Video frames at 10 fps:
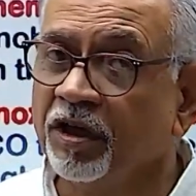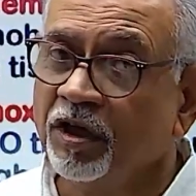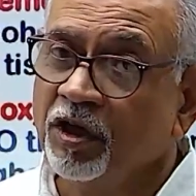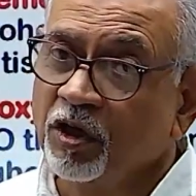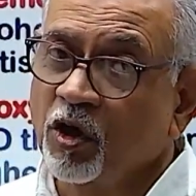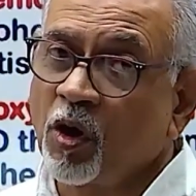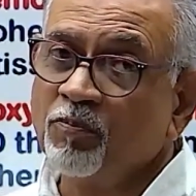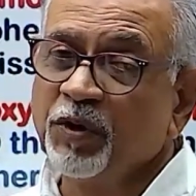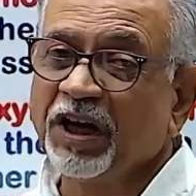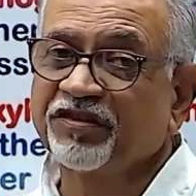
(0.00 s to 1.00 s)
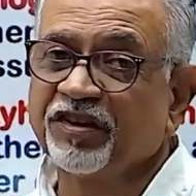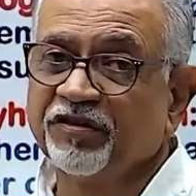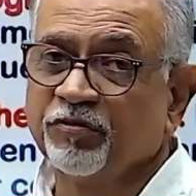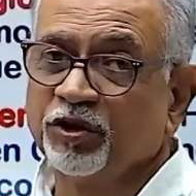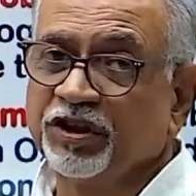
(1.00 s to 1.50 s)
complexes
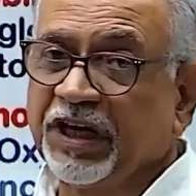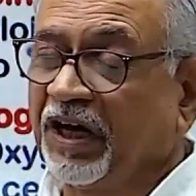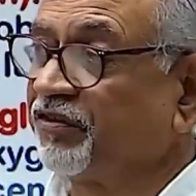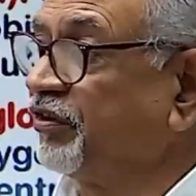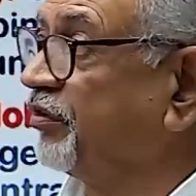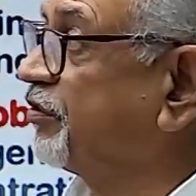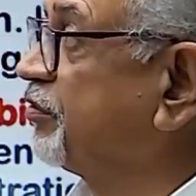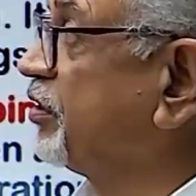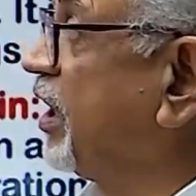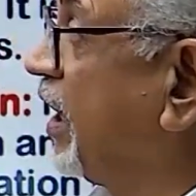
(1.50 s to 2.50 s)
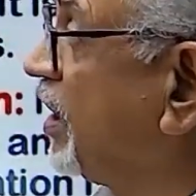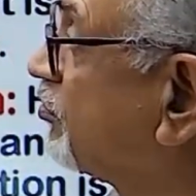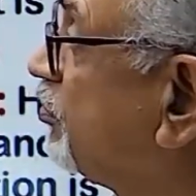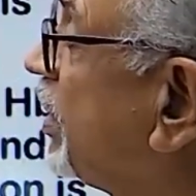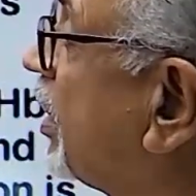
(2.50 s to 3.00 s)
with gases, as we
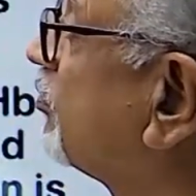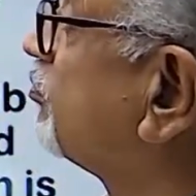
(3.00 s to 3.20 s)
have